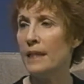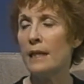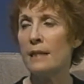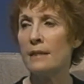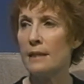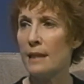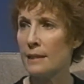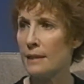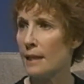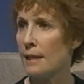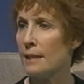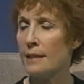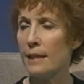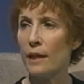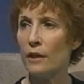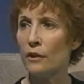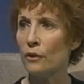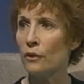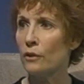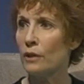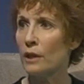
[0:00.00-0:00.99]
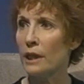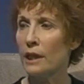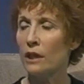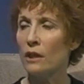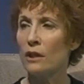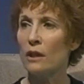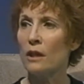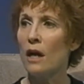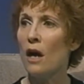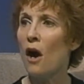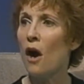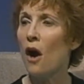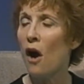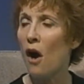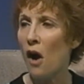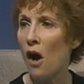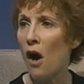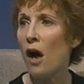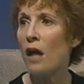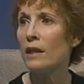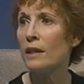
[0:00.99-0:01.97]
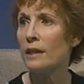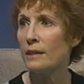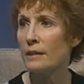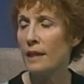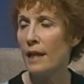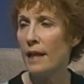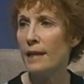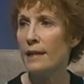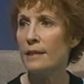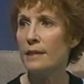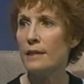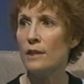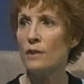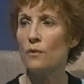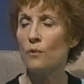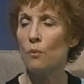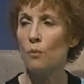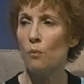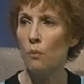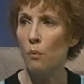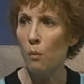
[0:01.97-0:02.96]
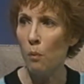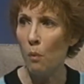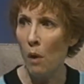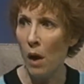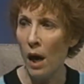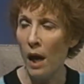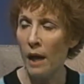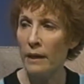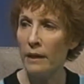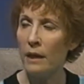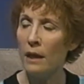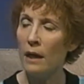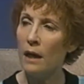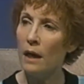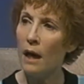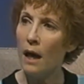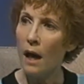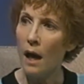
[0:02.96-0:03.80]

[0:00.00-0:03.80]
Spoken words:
Because as I said earlier, all it takes is one